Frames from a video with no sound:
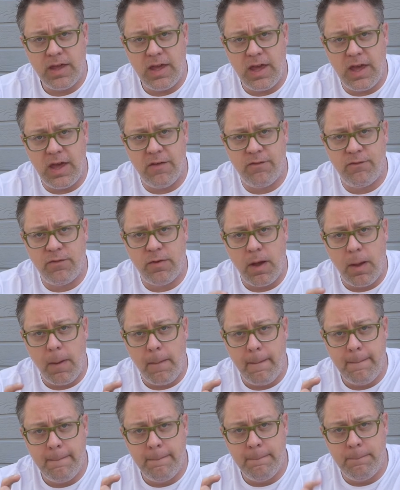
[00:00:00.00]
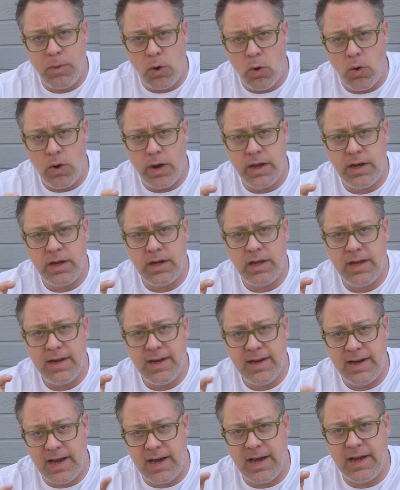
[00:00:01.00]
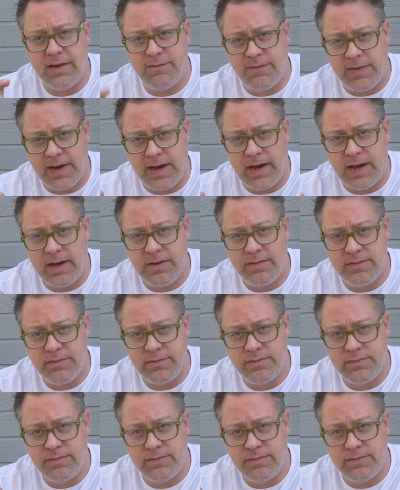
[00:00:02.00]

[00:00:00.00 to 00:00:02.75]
f.95.